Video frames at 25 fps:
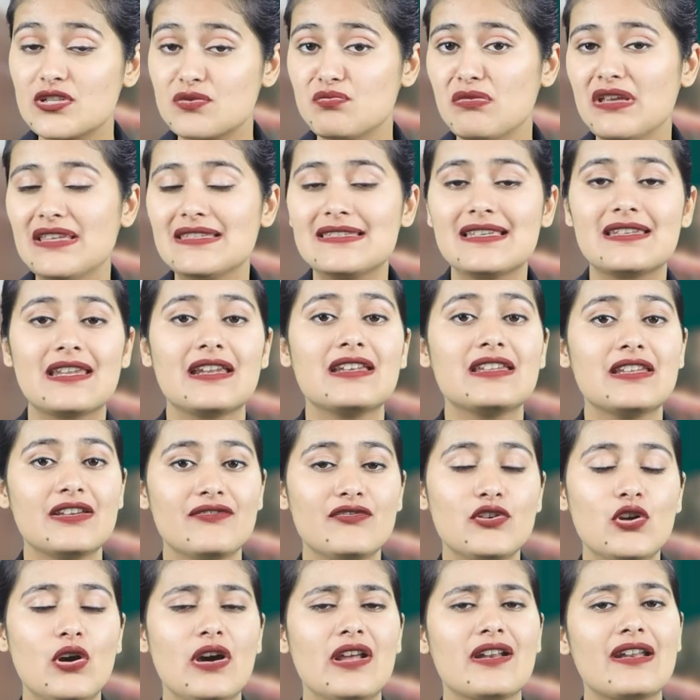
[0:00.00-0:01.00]
which means it can
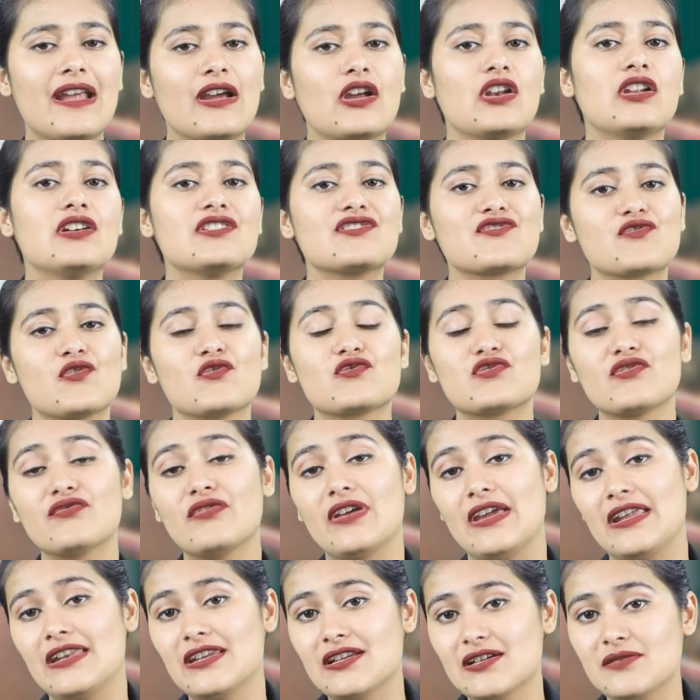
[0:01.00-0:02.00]
give you a regular source
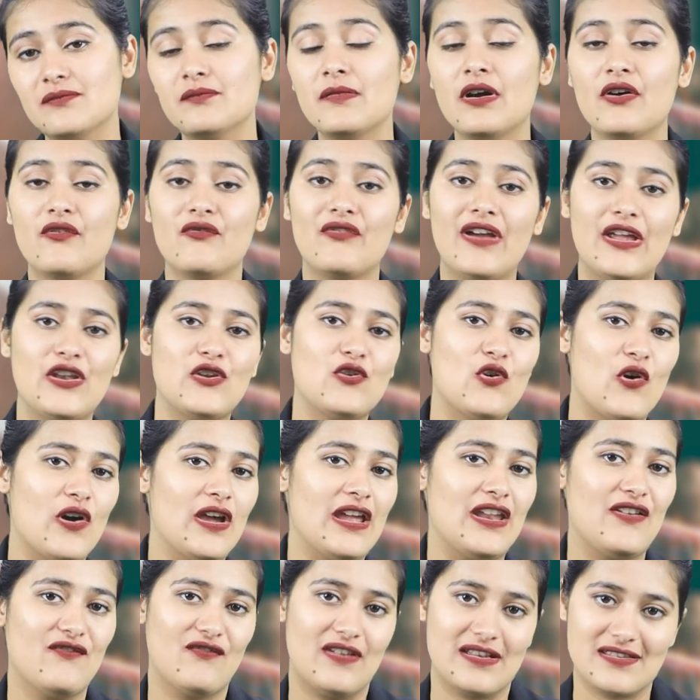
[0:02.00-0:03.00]
of income when you
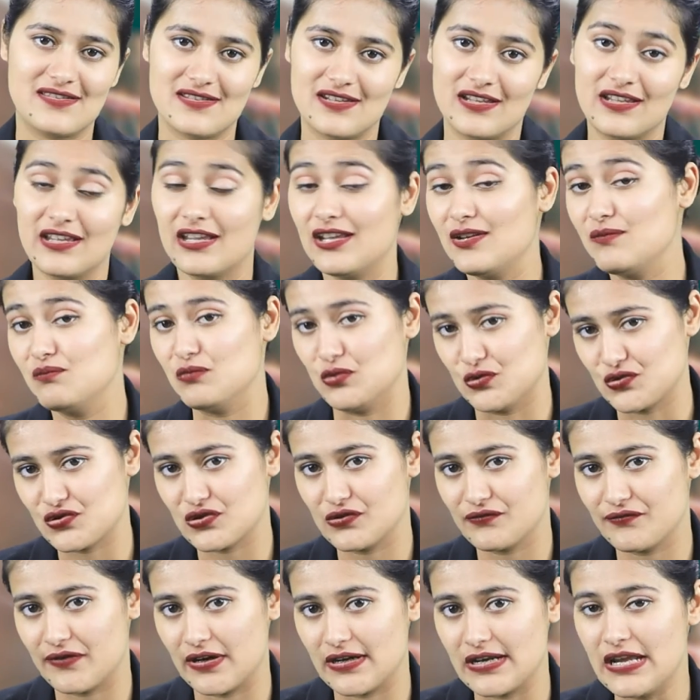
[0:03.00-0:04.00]
are investing in
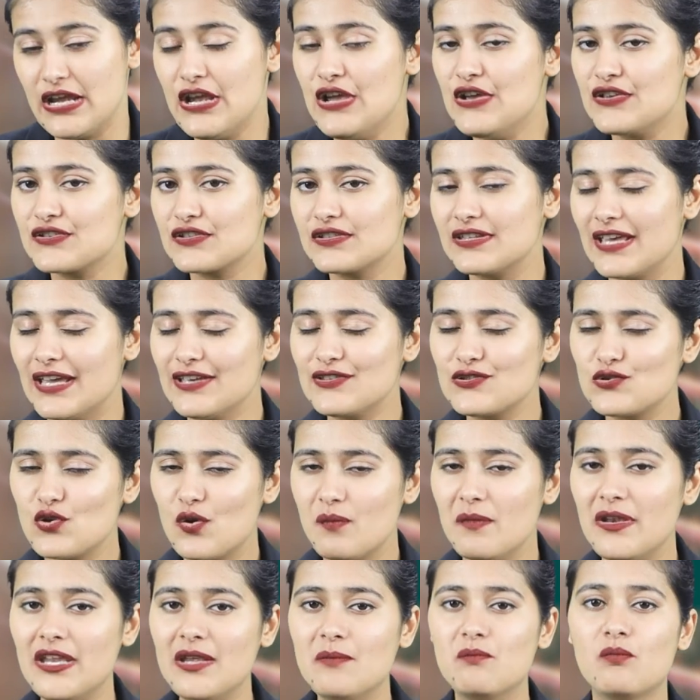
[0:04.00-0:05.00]
mutual fund. So there are
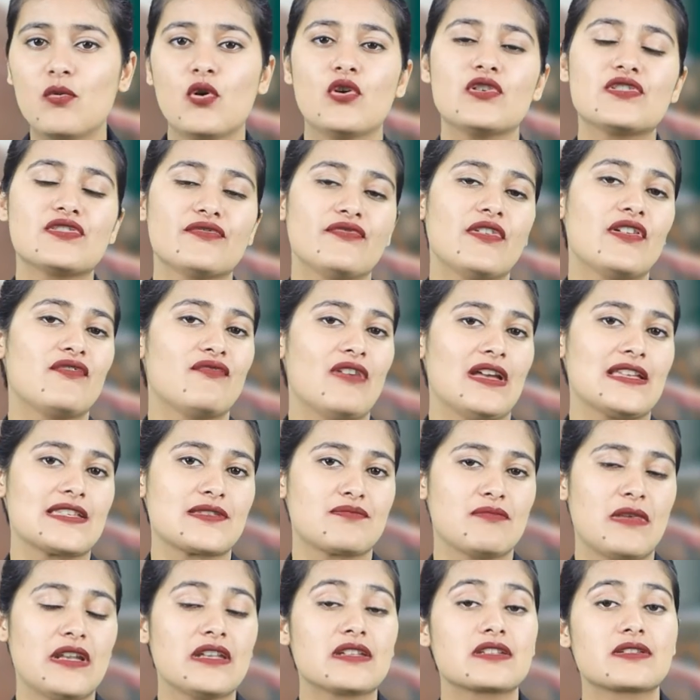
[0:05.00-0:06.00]
so many modes of
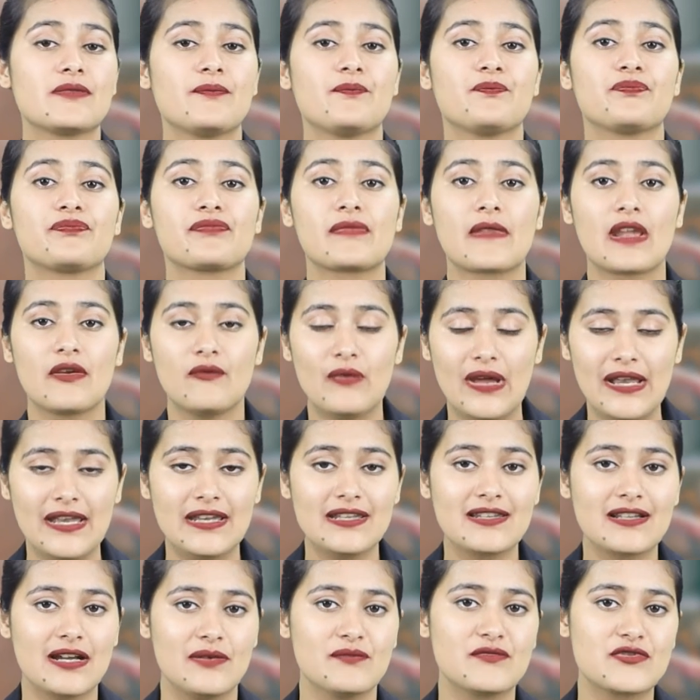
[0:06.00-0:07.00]
investment when
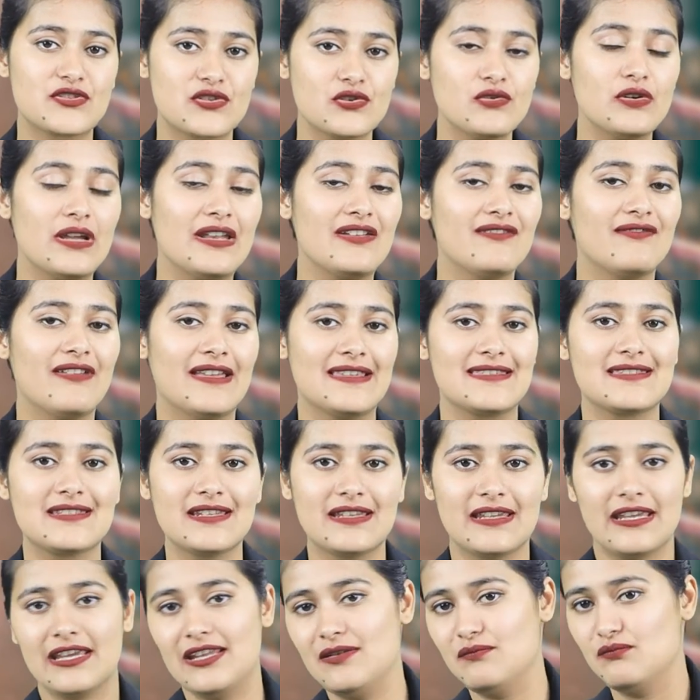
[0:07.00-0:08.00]
it comes to
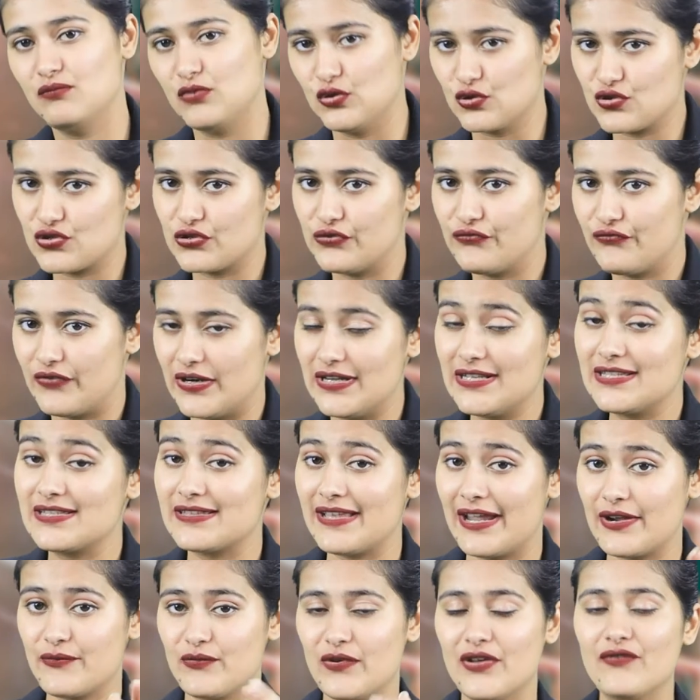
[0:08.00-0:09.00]
investing in mutual funds
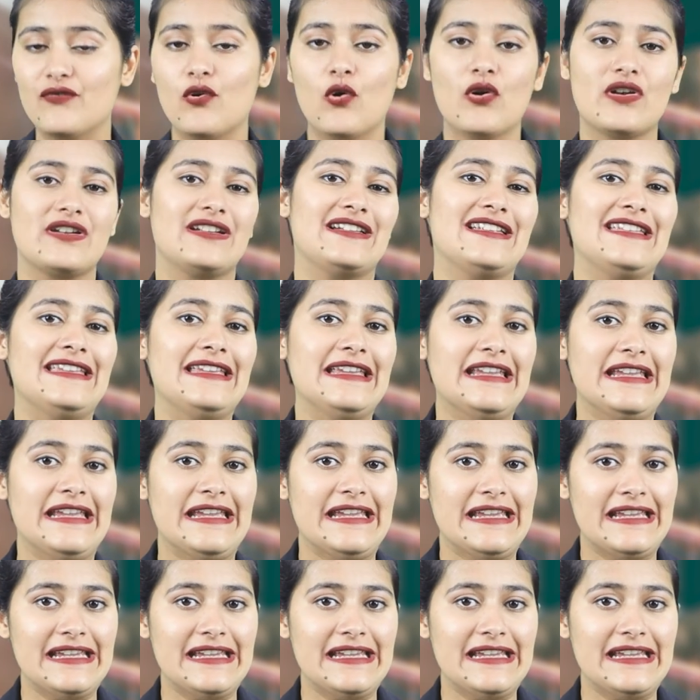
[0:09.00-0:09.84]
that we've already